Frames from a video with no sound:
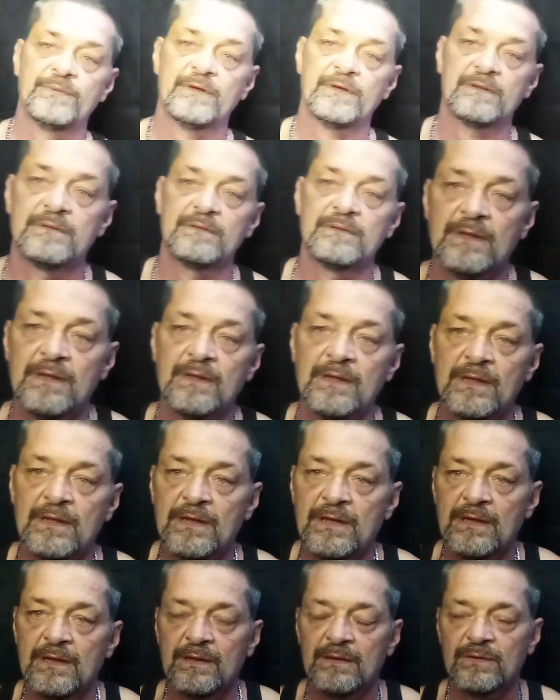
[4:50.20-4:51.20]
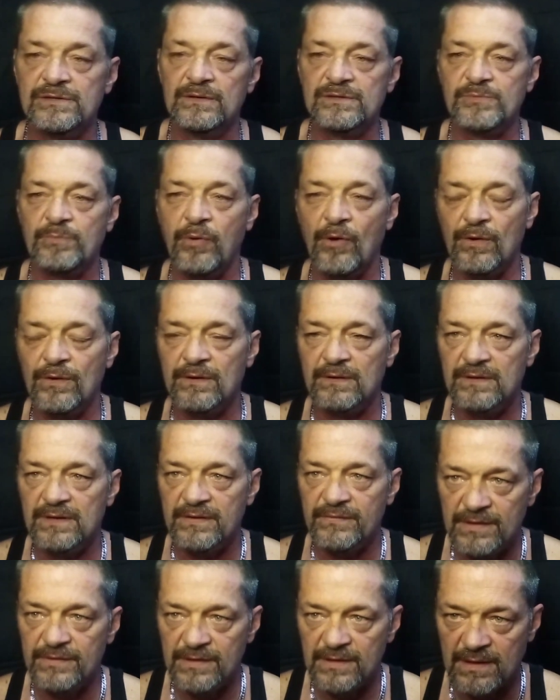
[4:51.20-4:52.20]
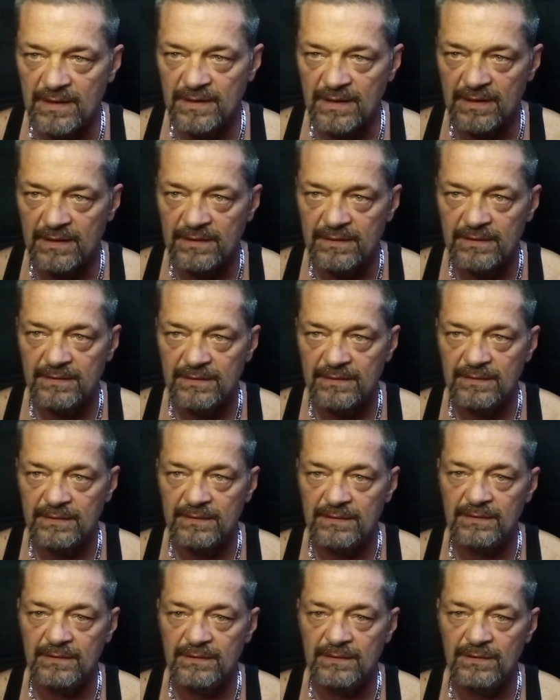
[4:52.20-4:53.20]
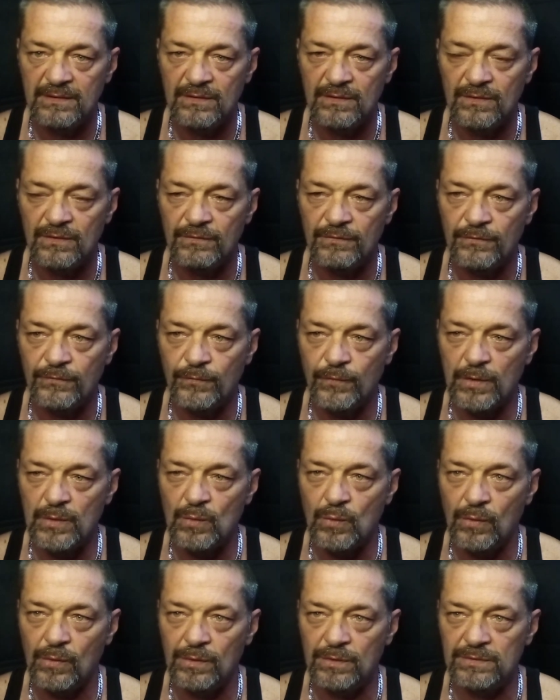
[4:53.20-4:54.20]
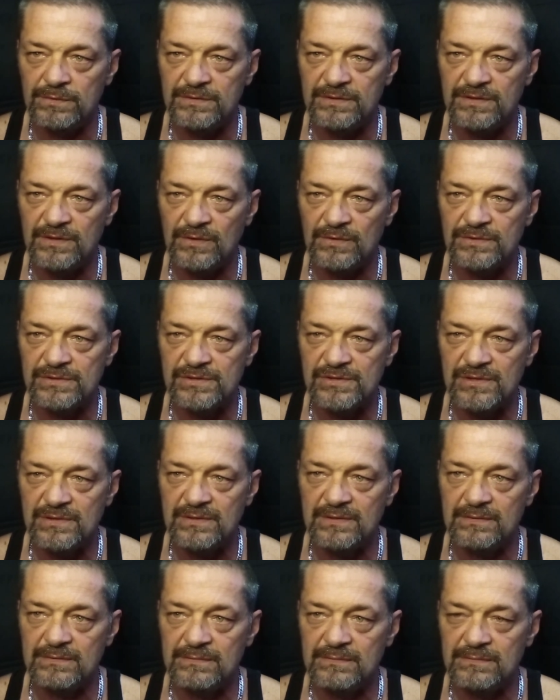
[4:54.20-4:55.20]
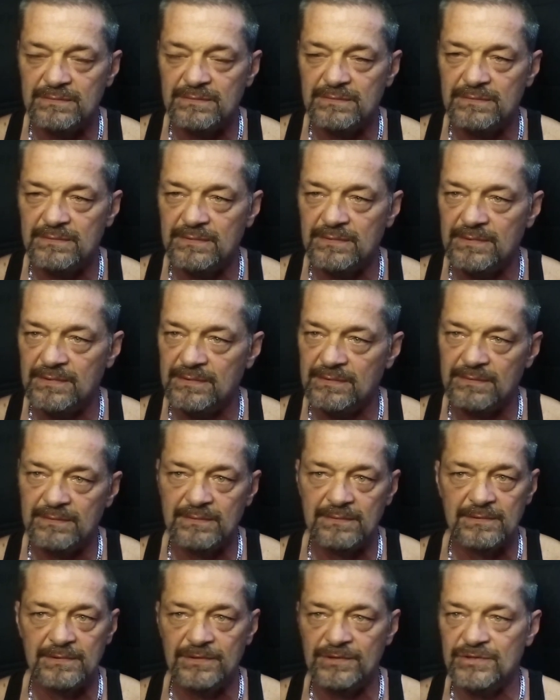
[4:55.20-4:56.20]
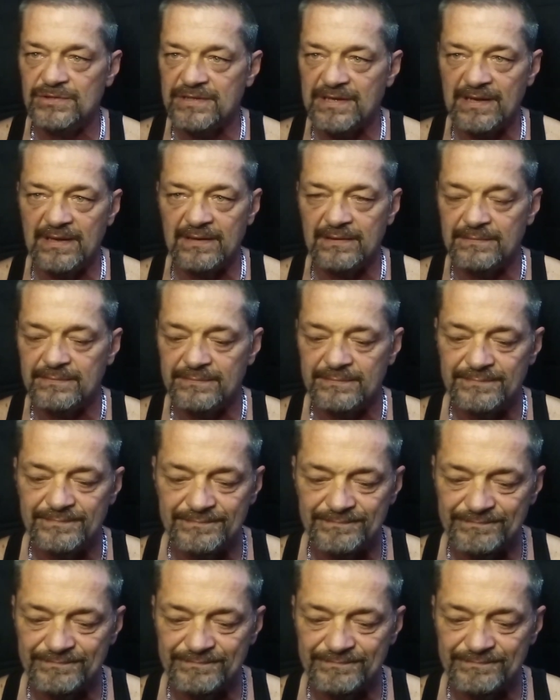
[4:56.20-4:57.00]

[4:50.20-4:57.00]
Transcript: But you know, it's part of living in the free world, you know, you, you just can't